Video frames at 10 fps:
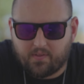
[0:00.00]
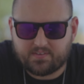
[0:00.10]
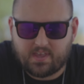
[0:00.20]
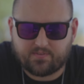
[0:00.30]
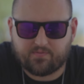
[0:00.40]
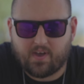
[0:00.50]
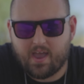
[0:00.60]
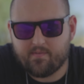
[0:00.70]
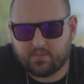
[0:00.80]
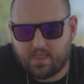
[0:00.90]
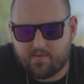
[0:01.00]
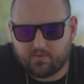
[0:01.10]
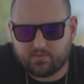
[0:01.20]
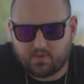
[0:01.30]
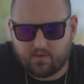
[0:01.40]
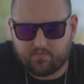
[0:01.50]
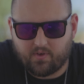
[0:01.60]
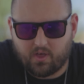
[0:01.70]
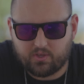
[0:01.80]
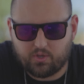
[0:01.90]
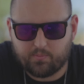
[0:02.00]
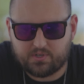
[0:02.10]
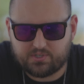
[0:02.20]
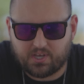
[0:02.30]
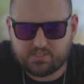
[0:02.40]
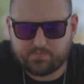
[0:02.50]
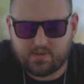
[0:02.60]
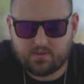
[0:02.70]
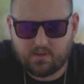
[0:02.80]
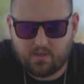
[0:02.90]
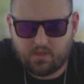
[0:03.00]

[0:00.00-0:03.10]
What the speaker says: This has 5 levels of volume adjustment.